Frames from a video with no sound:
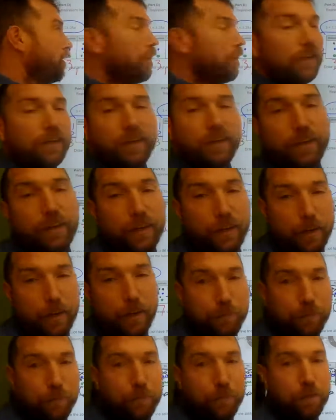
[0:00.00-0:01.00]
Okay?
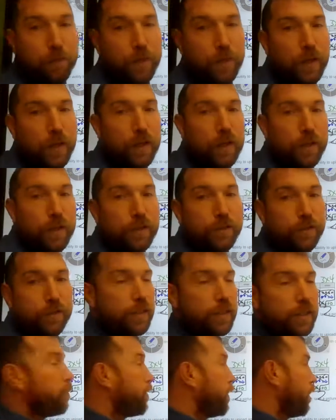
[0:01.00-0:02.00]
It's the same
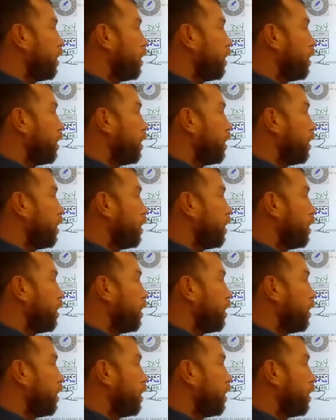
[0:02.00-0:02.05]
thing.